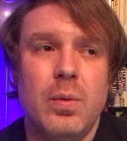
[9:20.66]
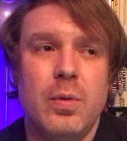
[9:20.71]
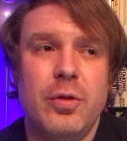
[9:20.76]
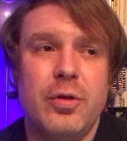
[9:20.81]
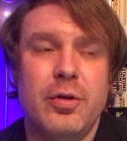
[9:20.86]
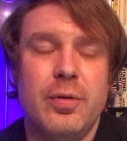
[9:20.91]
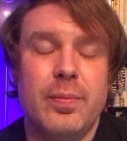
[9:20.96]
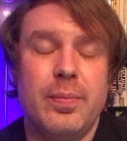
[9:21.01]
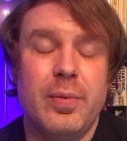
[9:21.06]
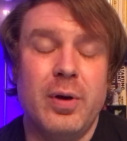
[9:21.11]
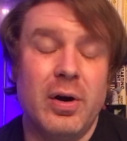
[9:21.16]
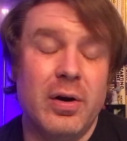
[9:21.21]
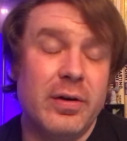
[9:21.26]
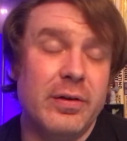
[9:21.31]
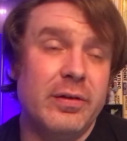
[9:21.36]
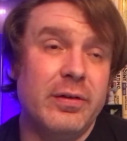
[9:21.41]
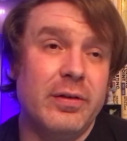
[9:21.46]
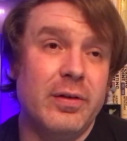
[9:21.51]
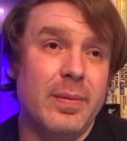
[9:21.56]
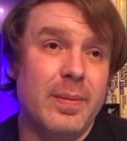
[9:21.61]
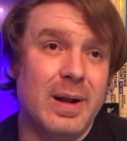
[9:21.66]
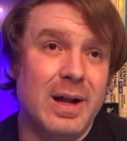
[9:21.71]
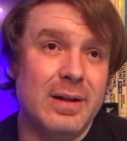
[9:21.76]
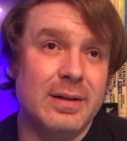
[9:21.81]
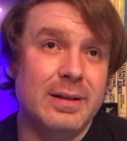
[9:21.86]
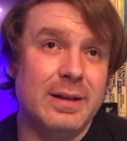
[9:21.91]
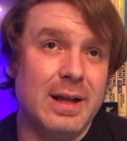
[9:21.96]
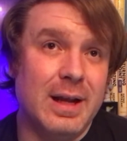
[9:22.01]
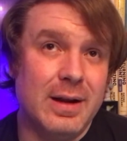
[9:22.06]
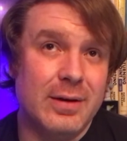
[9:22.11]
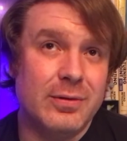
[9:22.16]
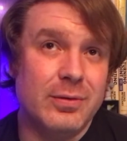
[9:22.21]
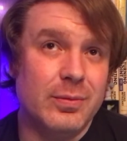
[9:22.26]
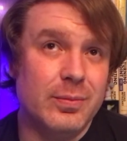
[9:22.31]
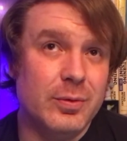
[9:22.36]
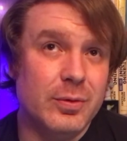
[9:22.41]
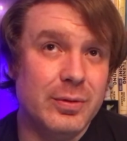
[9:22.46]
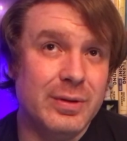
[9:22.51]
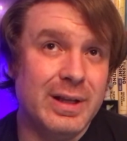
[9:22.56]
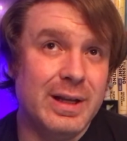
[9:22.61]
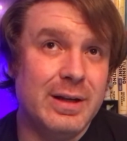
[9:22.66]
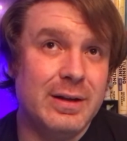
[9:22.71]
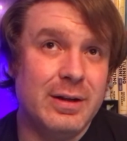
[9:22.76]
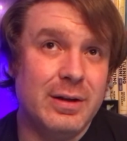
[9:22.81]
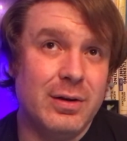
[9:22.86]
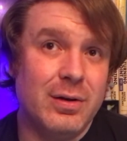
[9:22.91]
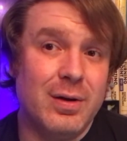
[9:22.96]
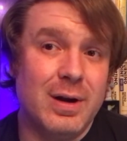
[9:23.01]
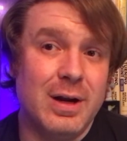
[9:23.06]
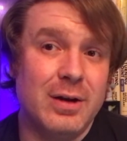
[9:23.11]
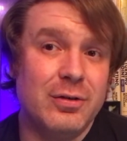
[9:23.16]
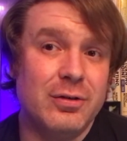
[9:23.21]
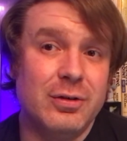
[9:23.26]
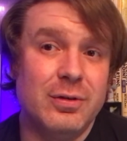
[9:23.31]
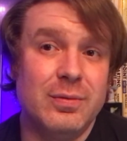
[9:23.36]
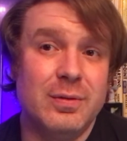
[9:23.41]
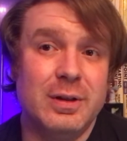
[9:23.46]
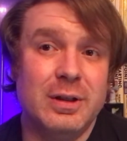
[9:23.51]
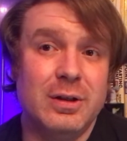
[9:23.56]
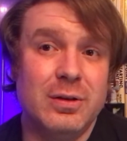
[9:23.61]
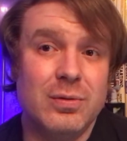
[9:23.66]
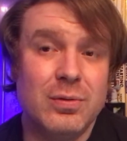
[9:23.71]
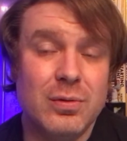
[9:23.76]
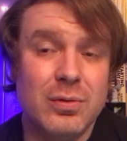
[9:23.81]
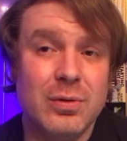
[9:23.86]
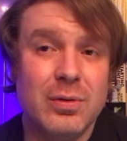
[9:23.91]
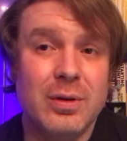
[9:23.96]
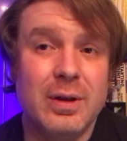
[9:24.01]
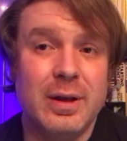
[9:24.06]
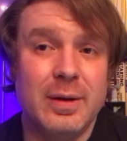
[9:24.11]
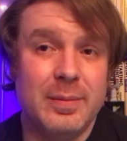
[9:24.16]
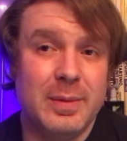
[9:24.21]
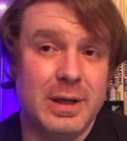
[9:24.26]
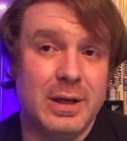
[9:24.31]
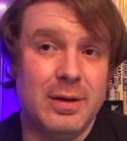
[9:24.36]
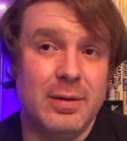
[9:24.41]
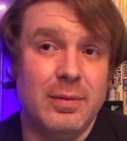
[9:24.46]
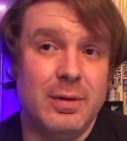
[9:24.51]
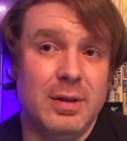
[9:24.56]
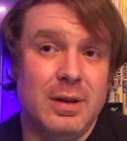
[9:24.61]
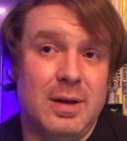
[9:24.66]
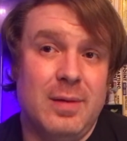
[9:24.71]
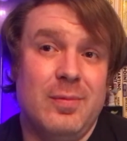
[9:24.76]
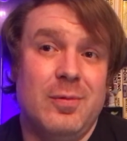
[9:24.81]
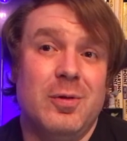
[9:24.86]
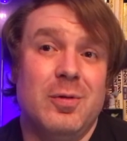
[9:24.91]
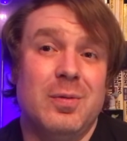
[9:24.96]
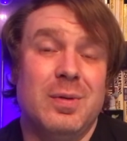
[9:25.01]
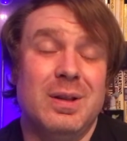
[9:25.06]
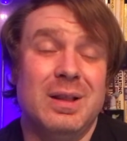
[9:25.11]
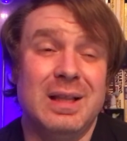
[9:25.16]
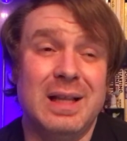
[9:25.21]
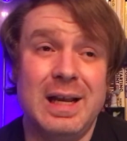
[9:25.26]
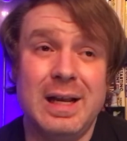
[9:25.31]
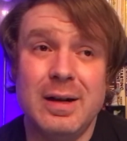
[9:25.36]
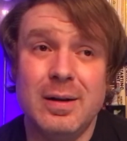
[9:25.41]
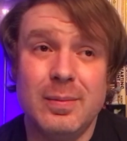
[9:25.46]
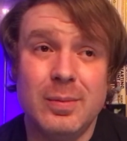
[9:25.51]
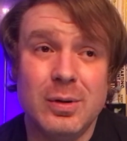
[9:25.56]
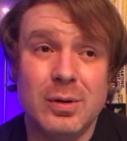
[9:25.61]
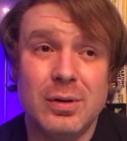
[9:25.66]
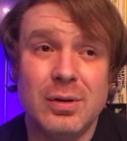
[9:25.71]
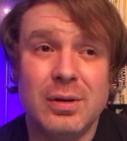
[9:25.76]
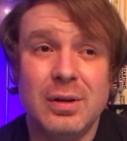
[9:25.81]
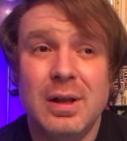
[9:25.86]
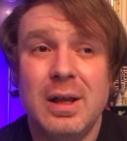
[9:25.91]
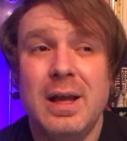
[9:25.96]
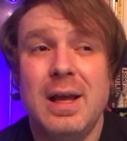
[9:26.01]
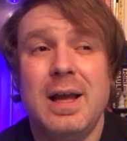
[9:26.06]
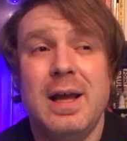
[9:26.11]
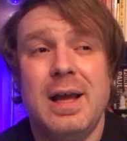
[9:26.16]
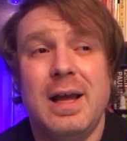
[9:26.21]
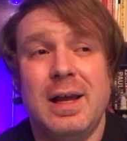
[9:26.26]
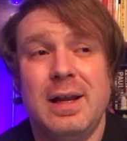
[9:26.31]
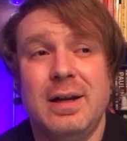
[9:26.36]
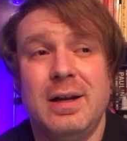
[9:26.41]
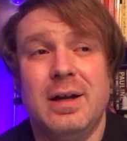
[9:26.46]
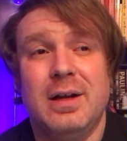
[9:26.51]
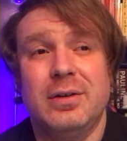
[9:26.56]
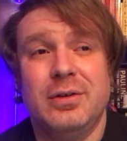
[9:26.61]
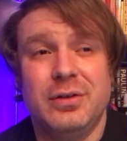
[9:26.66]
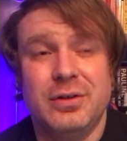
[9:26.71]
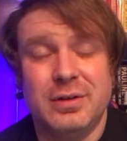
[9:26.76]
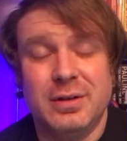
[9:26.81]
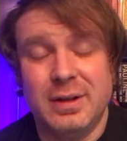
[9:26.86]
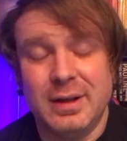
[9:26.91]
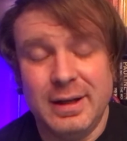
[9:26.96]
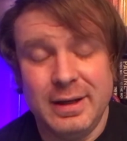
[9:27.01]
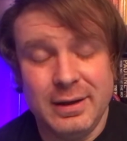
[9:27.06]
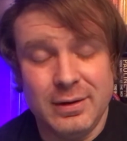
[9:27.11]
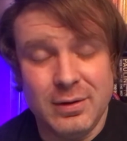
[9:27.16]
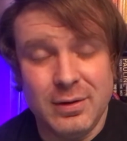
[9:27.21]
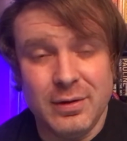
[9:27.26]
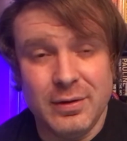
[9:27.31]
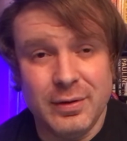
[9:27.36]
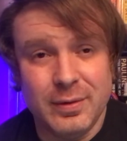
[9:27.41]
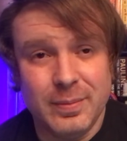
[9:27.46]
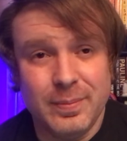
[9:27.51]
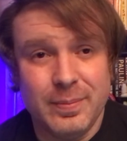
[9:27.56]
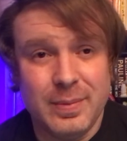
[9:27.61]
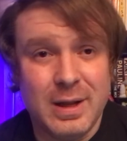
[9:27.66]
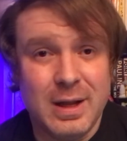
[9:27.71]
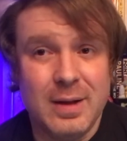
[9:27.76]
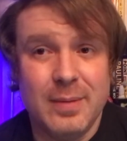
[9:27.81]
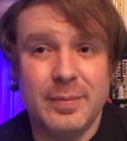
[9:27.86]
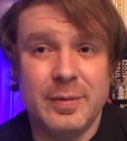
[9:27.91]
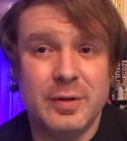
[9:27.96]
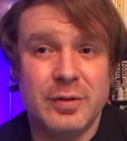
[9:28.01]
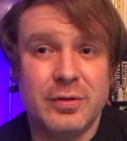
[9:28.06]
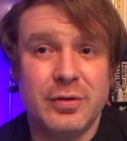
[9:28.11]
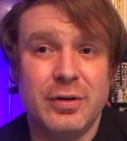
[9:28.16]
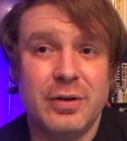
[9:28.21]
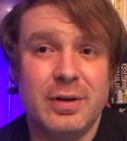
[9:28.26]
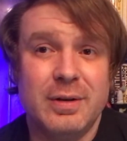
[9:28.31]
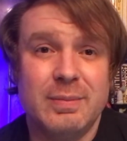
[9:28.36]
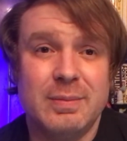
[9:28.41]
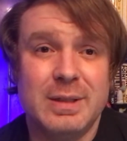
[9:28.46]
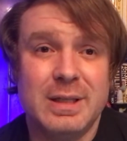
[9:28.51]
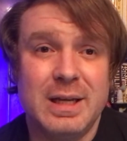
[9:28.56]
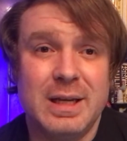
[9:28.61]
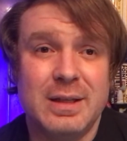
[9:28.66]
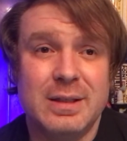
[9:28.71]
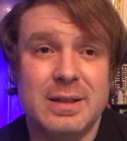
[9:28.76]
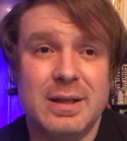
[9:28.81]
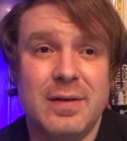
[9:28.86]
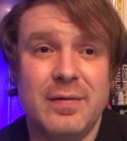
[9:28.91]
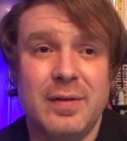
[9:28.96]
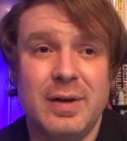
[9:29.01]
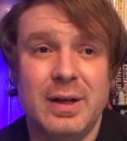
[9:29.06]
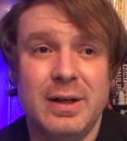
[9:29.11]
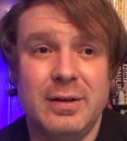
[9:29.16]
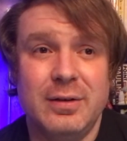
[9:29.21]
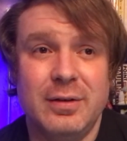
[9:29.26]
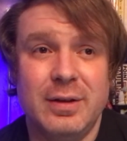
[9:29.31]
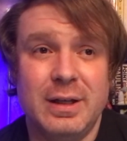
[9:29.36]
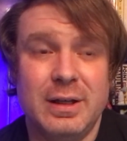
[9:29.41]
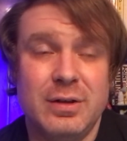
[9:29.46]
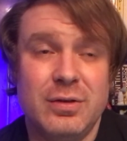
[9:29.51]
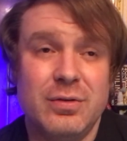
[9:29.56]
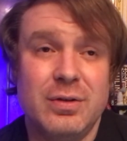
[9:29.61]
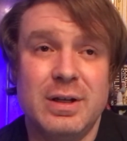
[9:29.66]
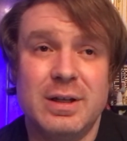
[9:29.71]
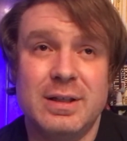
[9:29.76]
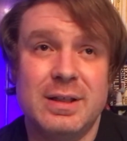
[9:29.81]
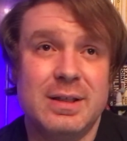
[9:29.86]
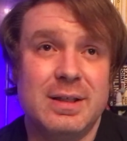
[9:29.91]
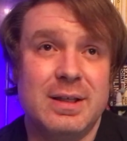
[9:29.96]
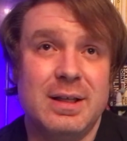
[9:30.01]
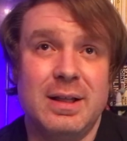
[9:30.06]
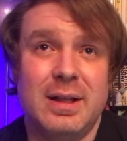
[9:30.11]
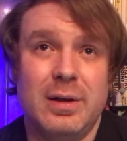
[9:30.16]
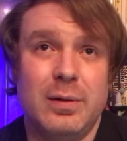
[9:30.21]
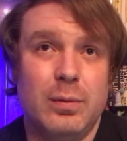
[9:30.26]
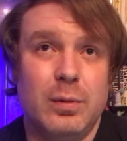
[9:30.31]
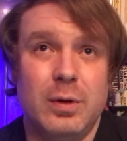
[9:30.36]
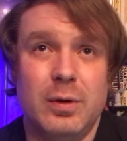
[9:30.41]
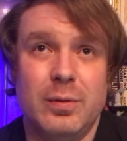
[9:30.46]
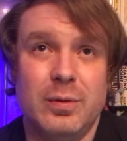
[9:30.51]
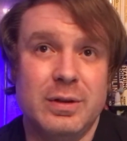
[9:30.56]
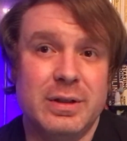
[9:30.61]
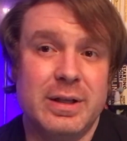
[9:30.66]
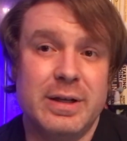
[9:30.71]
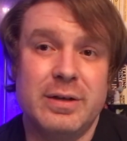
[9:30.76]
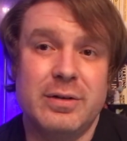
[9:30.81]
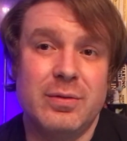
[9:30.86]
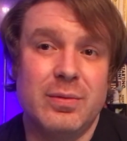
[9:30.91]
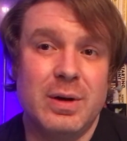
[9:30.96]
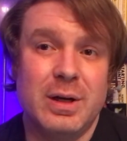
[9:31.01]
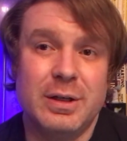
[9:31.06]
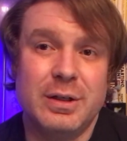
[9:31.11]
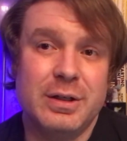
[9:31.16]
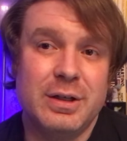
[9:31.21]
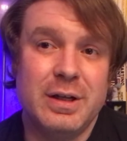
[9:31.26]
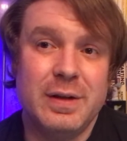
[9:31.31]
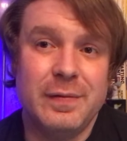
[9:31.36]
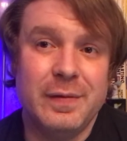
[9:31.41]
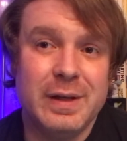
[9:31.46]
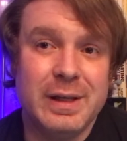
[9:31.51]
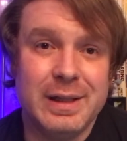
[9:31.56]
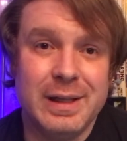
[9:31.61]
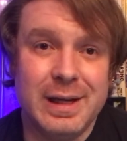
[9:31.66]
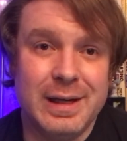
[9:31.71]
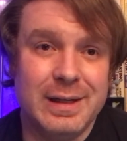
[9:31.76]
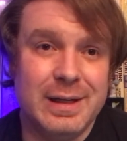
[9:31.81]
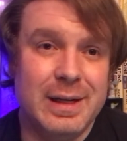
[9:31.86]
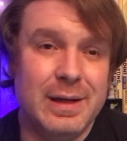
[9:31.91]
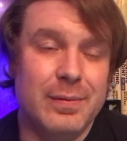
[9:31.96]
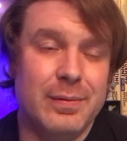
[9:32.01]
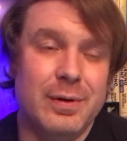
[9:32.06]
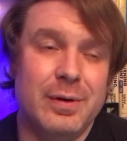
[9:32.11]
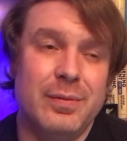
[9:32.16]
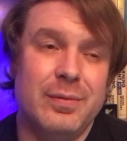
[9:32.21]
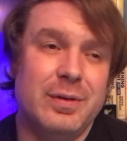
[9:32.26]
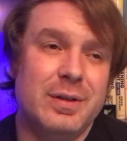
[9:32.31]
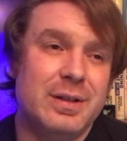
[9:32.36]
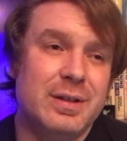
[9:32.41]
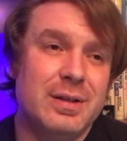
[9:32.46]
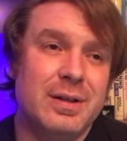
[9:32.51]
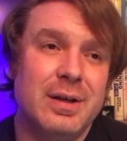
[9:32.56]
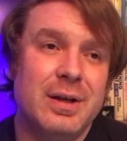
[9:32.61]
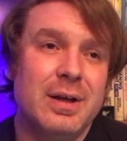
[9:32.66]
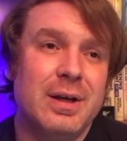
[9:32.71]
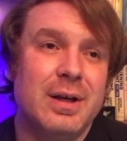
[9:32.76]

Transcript: the parts about the actual moon landing are actually really cool and make it a lot more relatable and not just like all the pomp and circumstance of it. And like you get to see like what it was like to watch T V that day, what it was,